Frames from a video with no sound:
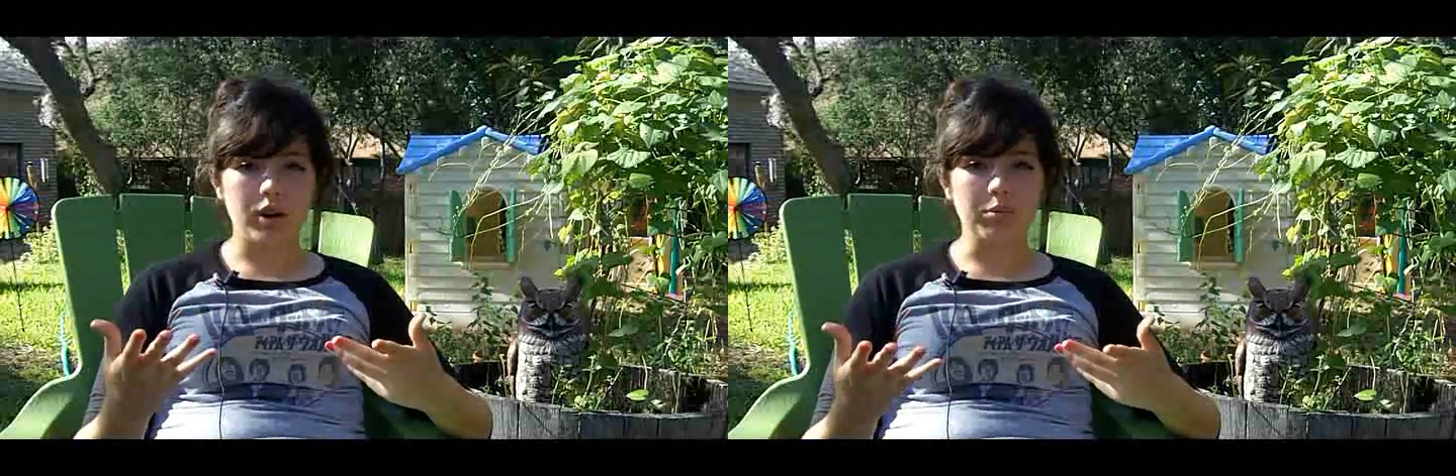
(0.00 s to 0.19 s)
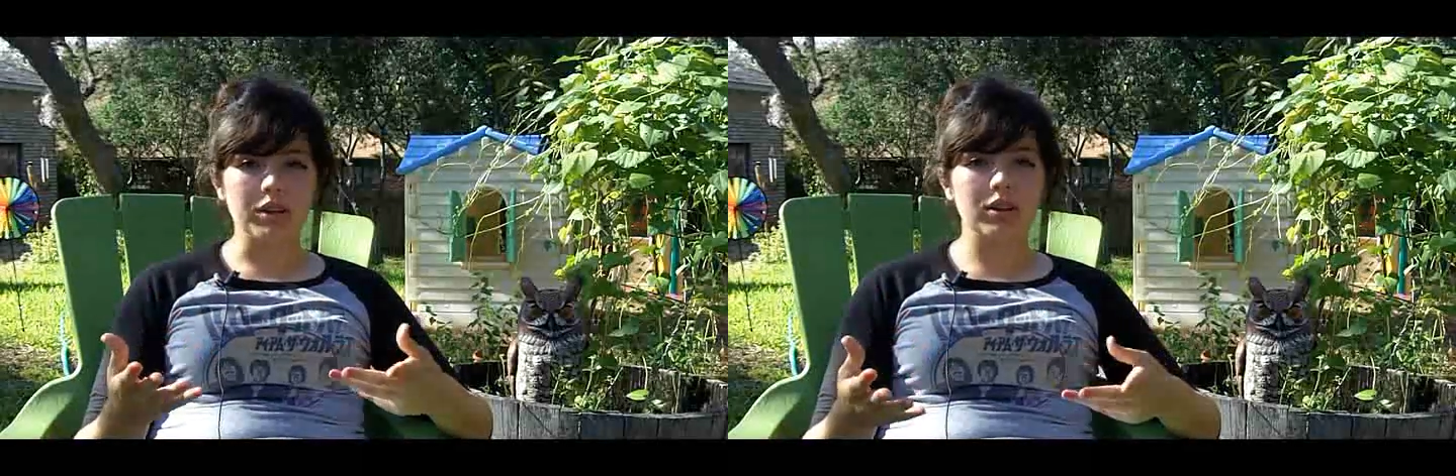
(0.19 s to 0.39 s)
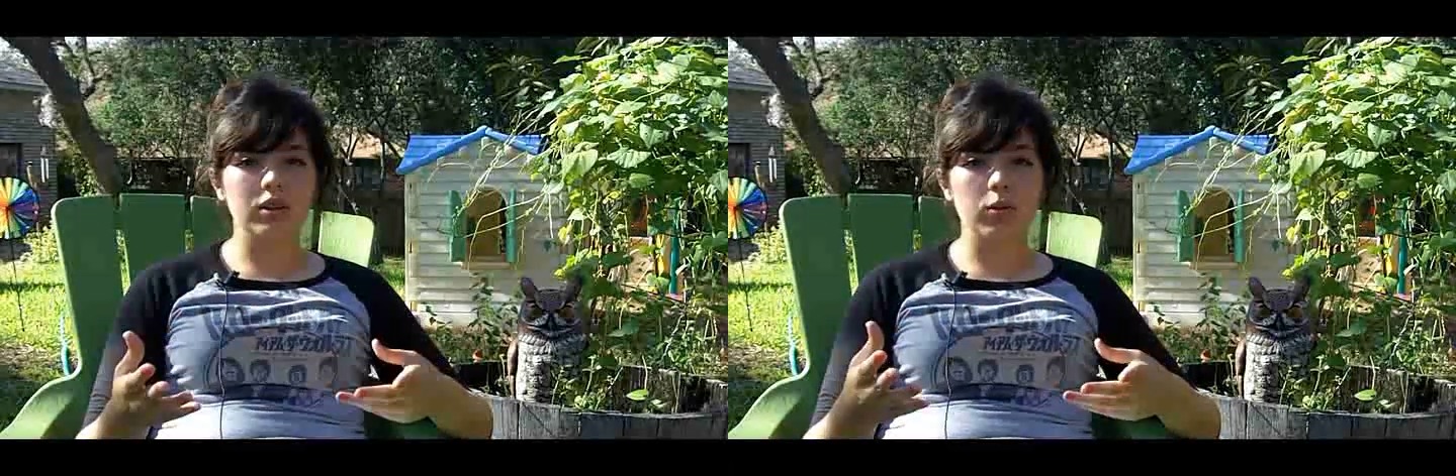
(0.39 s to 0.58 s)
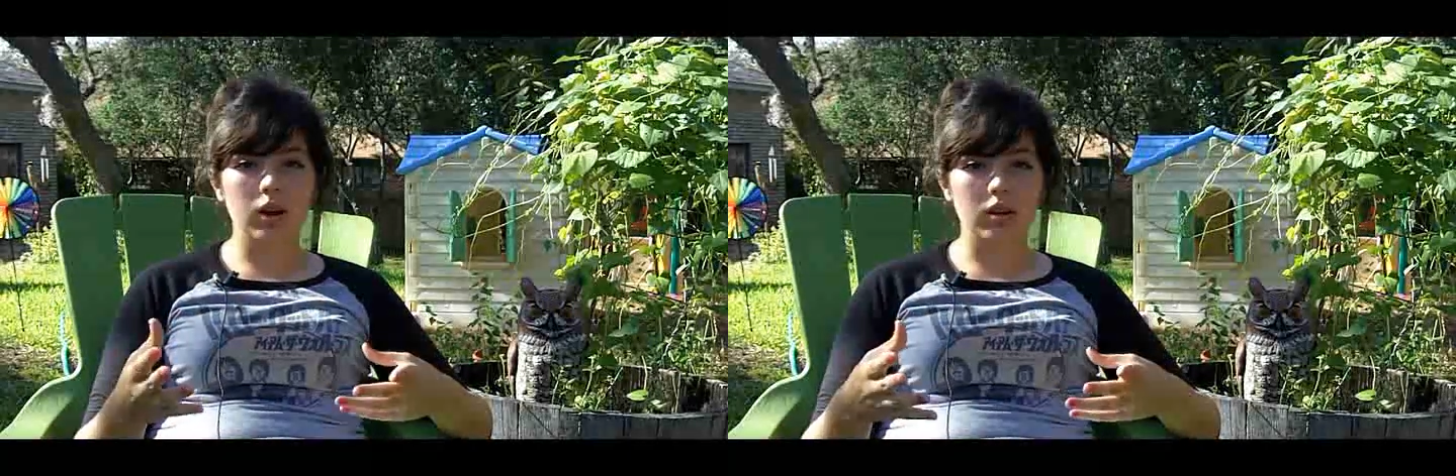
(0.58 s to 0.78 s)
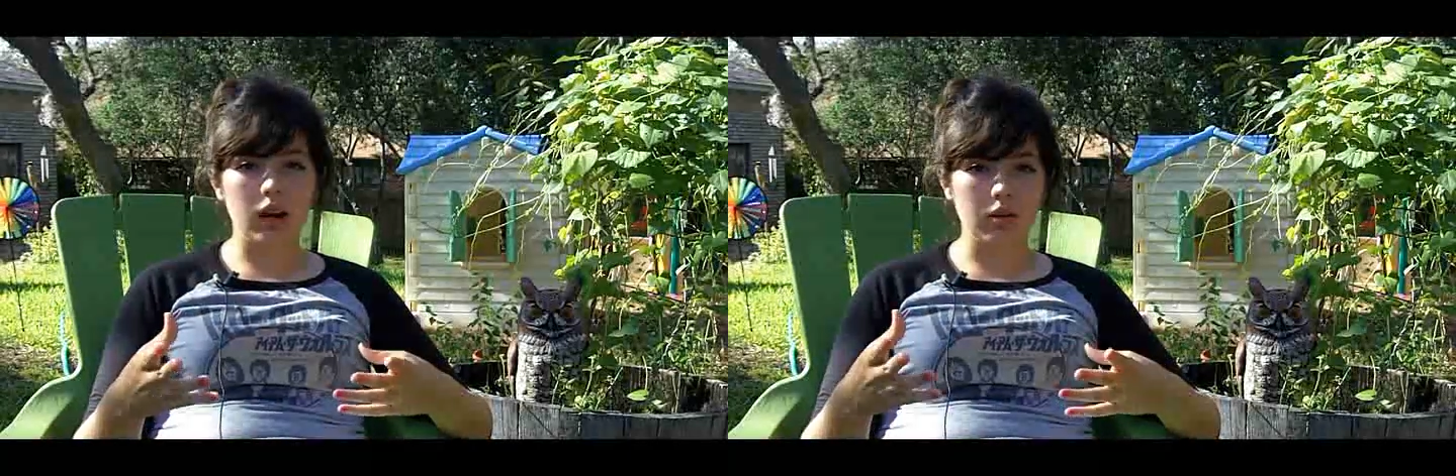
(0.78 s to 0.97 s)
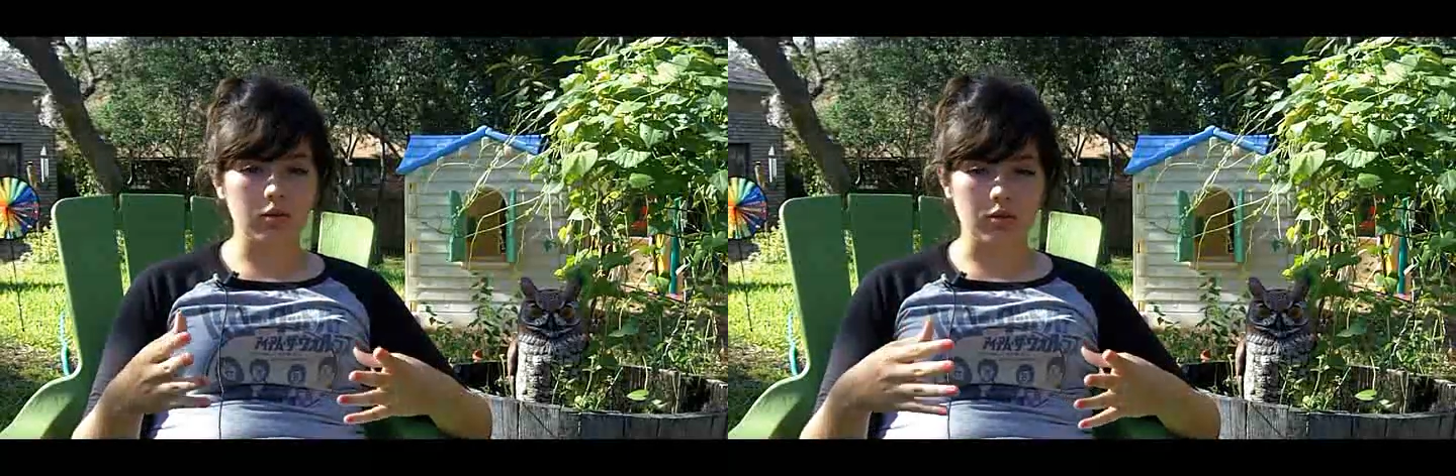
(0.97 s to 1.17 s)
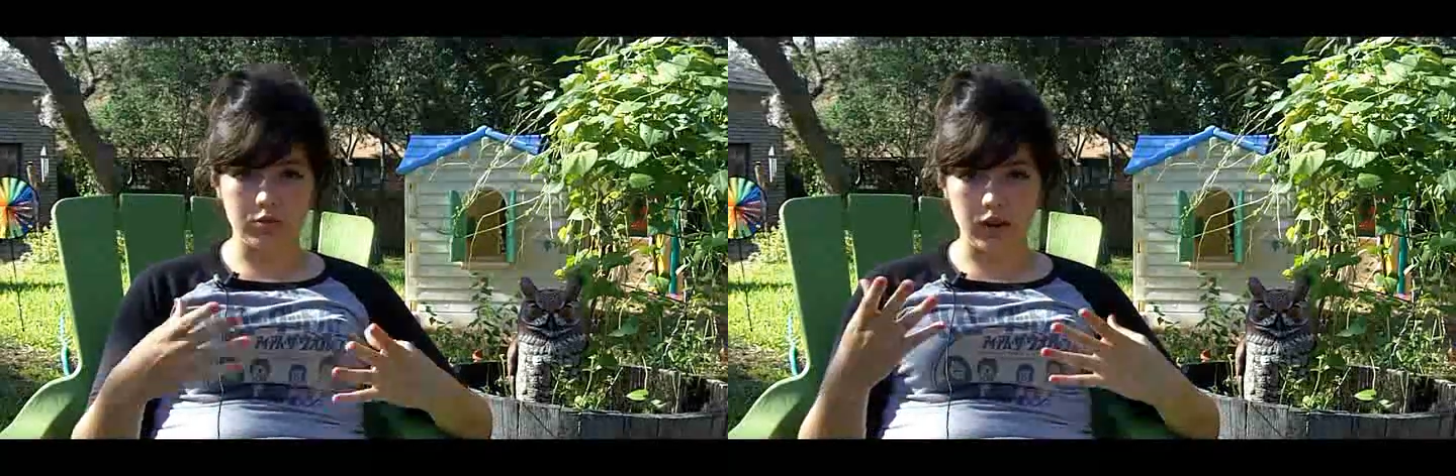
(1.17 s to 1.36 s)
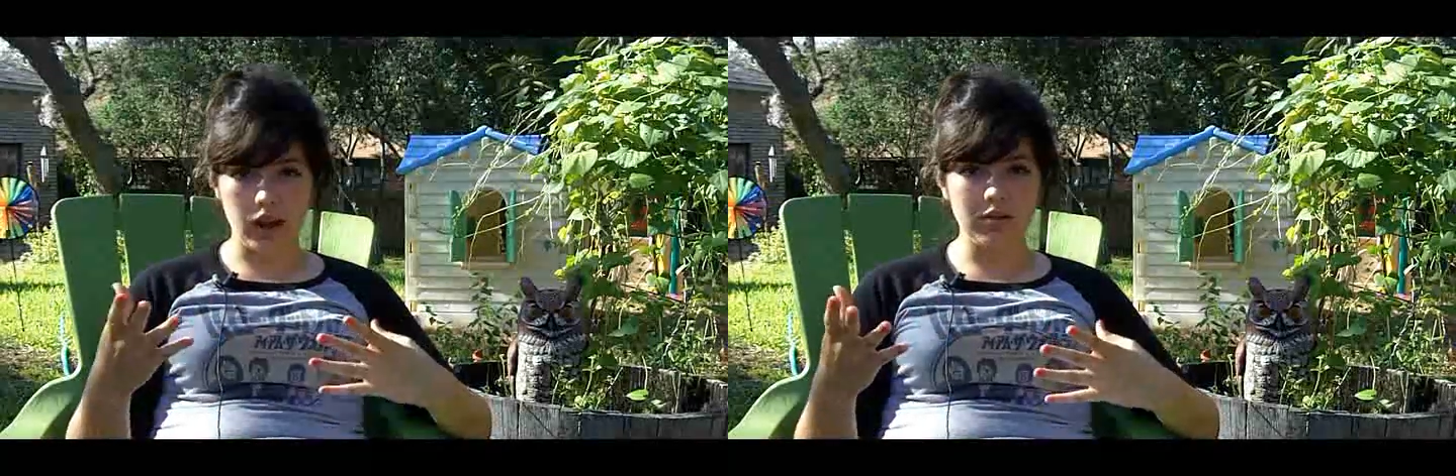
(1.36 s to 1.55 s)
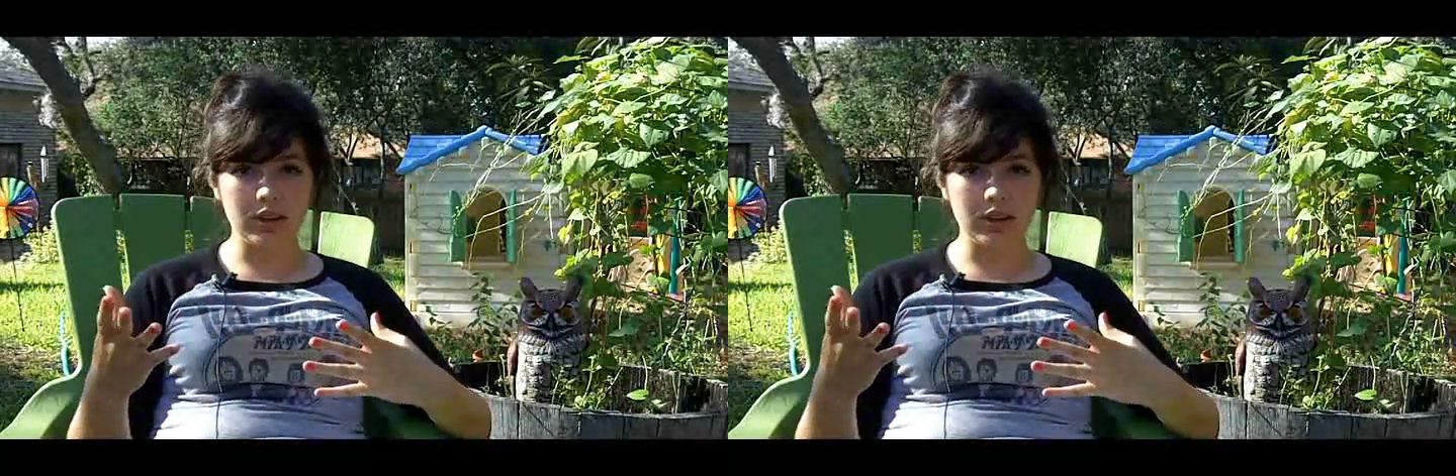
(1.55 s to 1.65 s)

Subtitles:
I mean, you walk an average of 5